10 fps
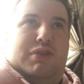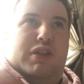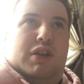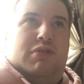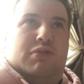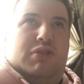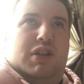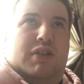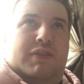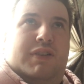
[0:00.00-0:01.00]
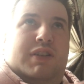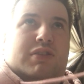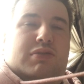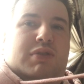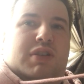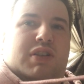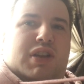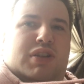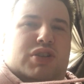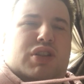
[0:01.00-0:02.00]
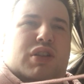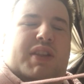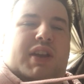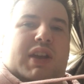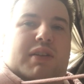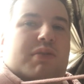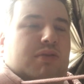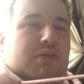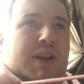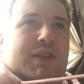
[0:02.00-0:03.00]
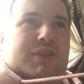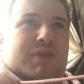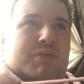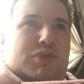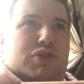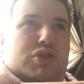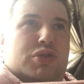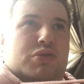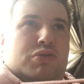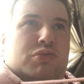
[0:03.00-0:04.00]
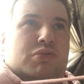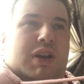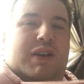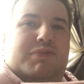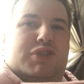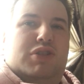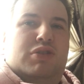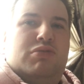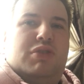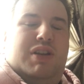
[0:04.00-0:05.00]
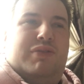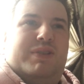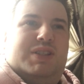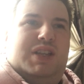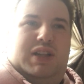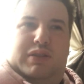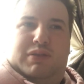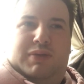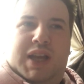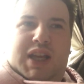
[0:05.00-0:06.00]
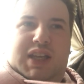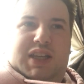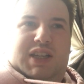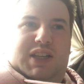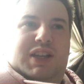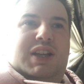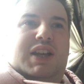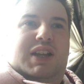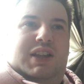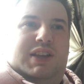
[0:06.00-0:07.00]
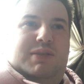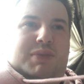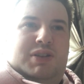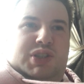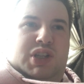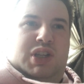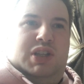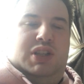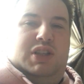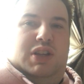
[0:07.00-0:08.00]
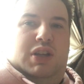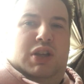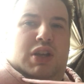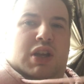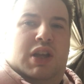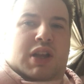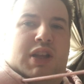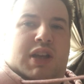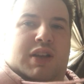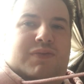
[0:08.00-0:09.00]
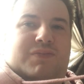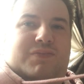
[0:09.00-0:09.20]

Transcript: So COVID regulations require them to have 2 COVID tests a week, like I mentioned earlier.